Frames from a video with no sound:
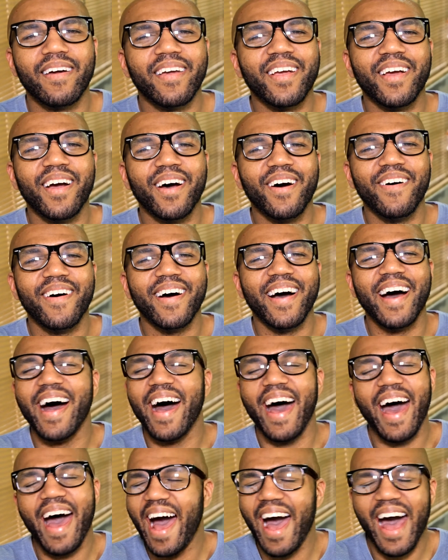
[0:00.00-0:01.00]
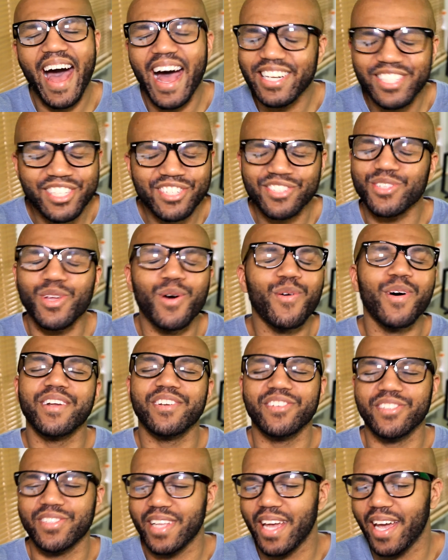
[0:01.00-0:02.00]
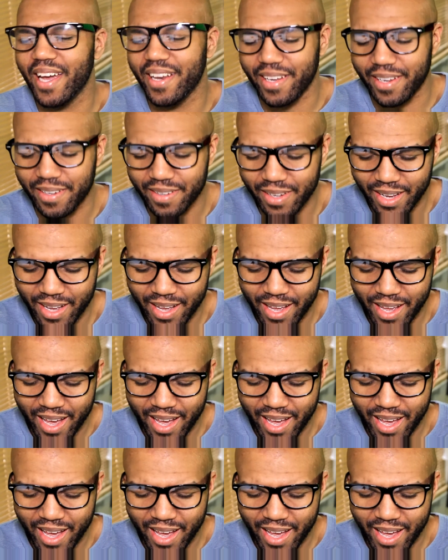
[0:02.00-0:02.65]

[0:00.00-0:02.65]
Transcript: You know, I just don't understand it.